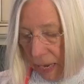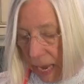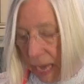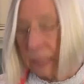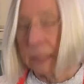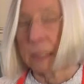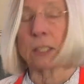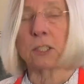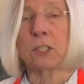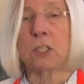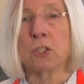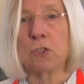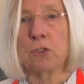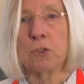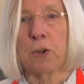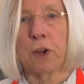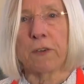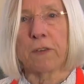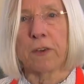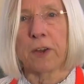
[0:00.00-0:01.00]
Isaac, did
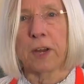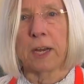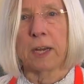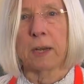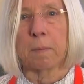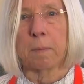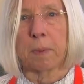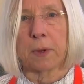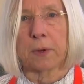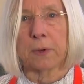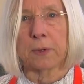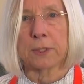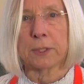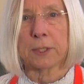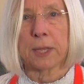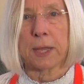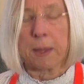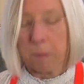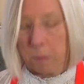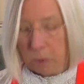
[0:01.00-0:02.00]
you ever eat a butter
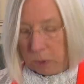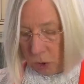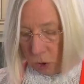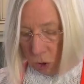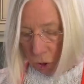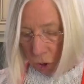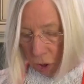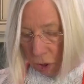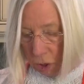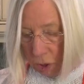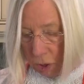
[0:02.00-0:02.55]
sandwich?